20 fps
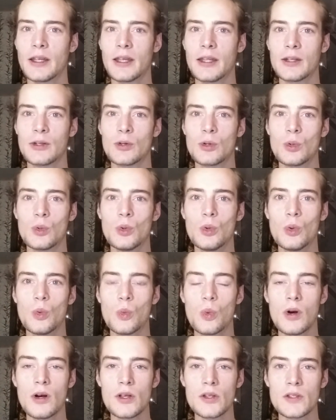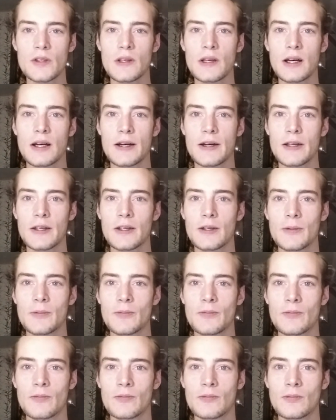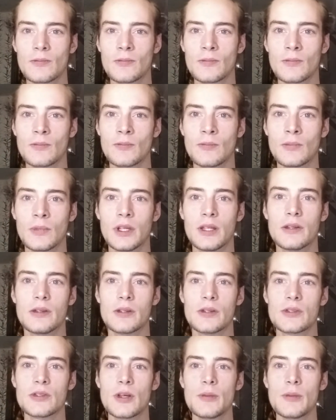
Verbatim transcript: and who was I in the